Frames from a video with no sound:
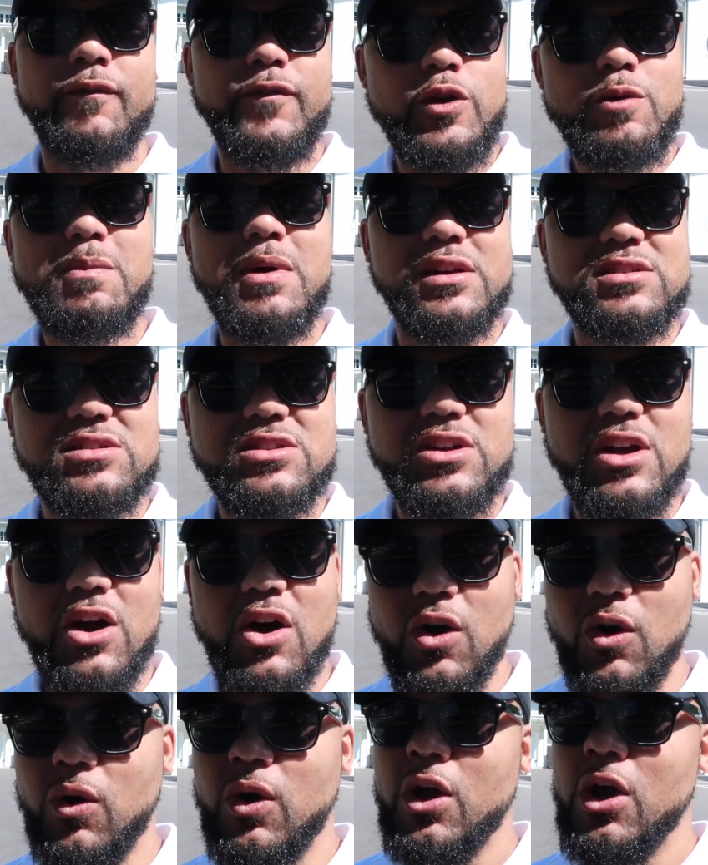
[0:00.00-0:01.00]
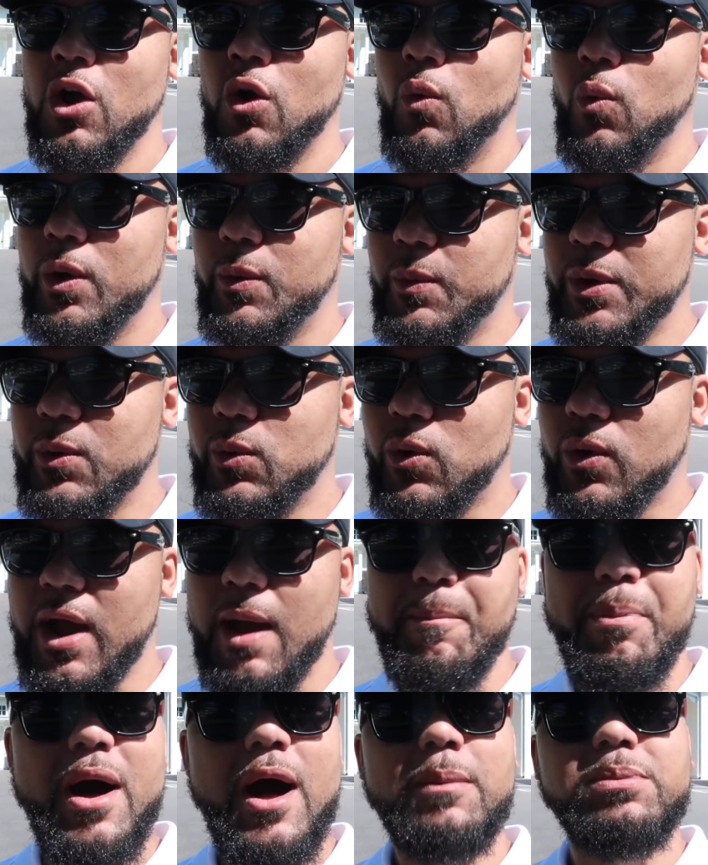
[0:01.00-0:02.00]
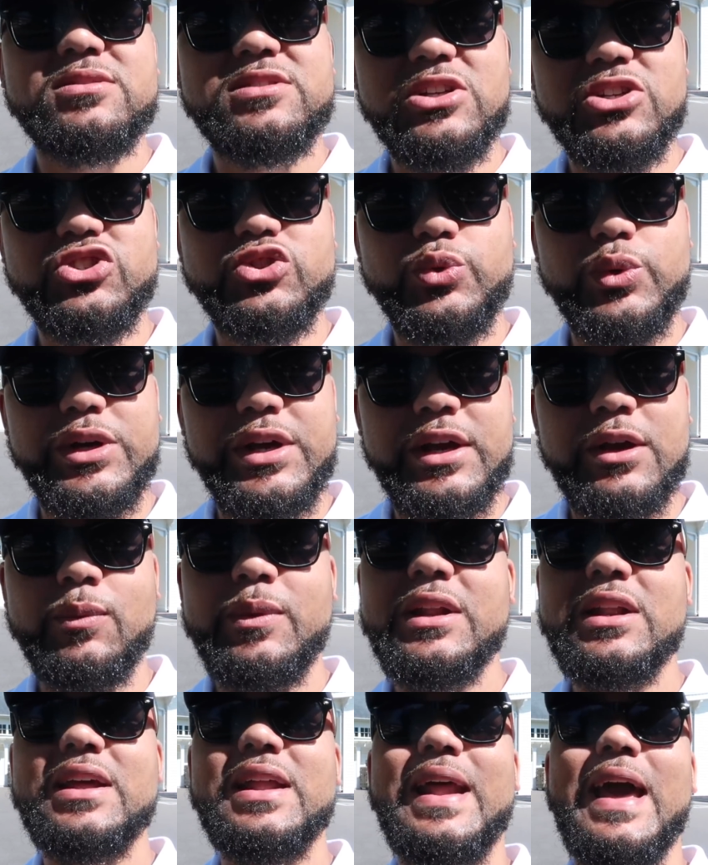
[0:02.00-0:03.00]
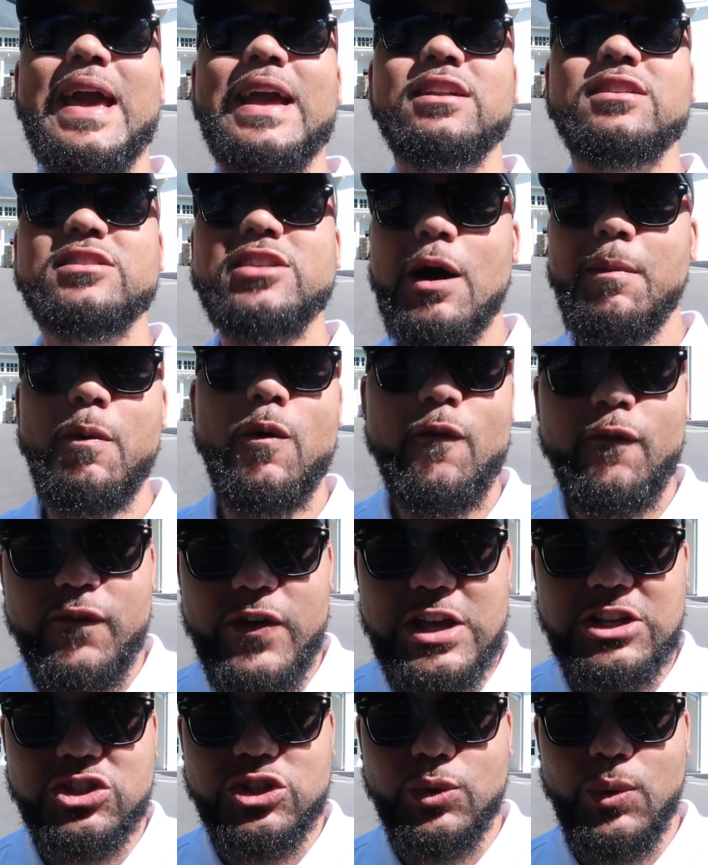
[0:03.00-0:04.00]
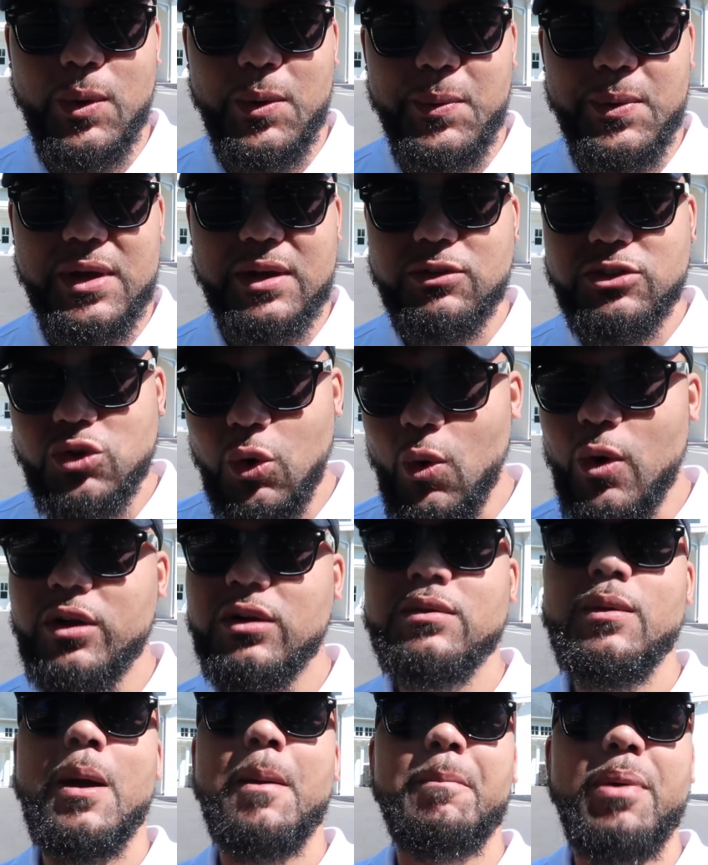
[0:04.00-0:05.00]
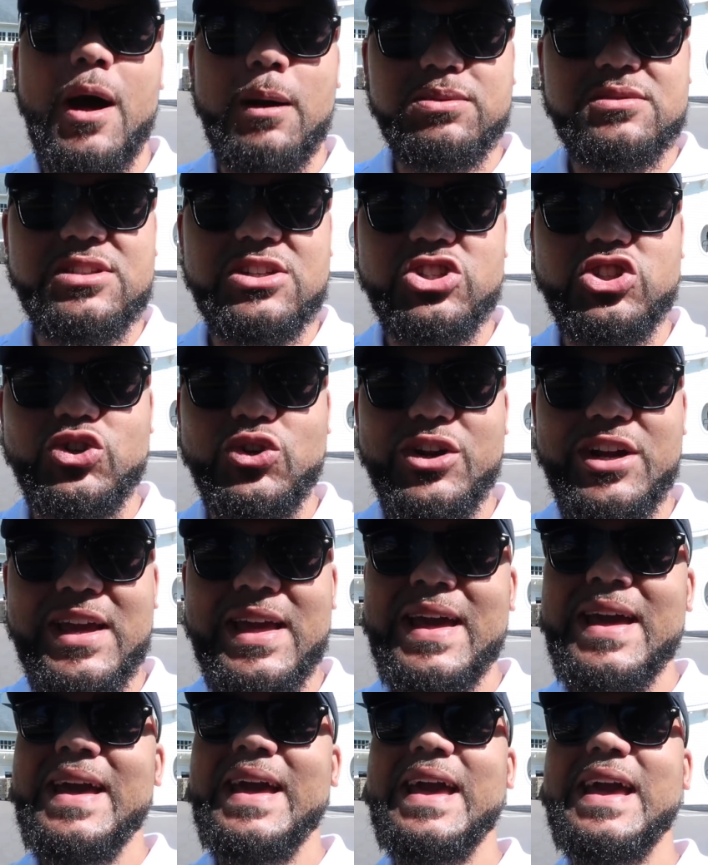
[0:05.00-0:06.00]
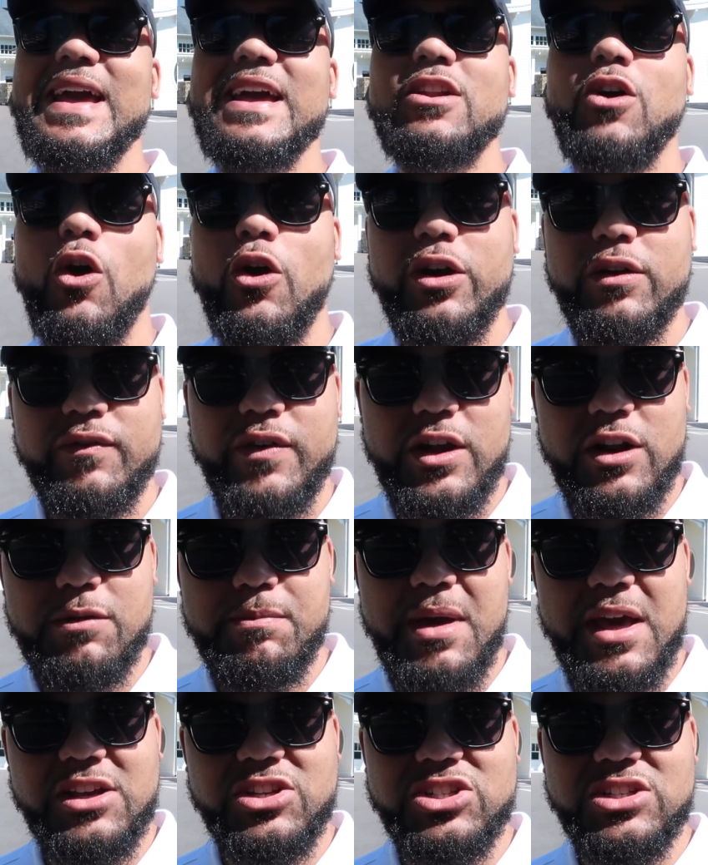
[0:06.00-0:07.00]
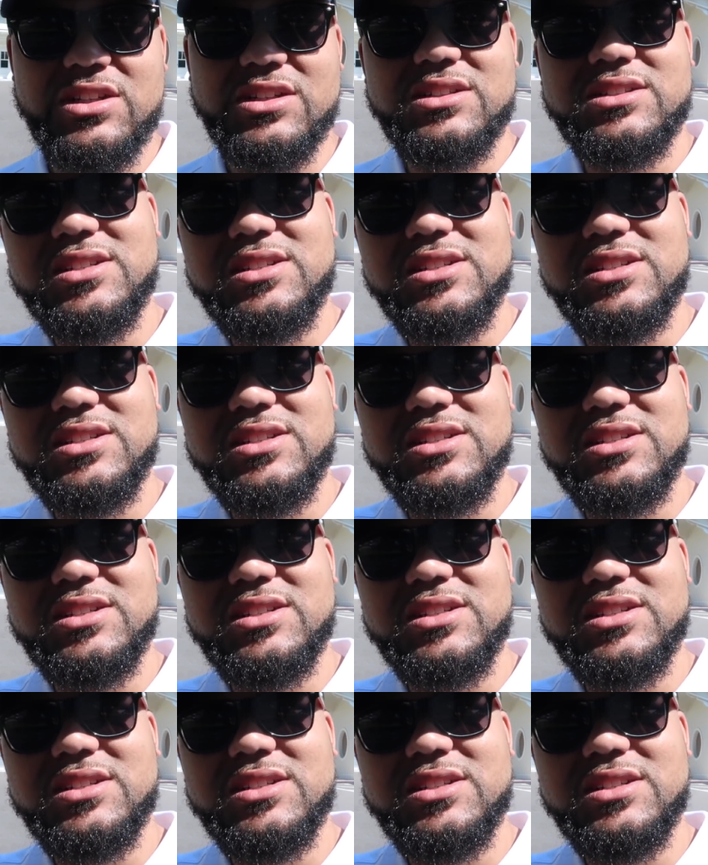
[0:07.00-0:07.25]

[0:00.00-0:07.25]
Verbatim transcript: few months ago, when we were at Pop Century, we did a double feature where we toured Pop Century and Art of Animation.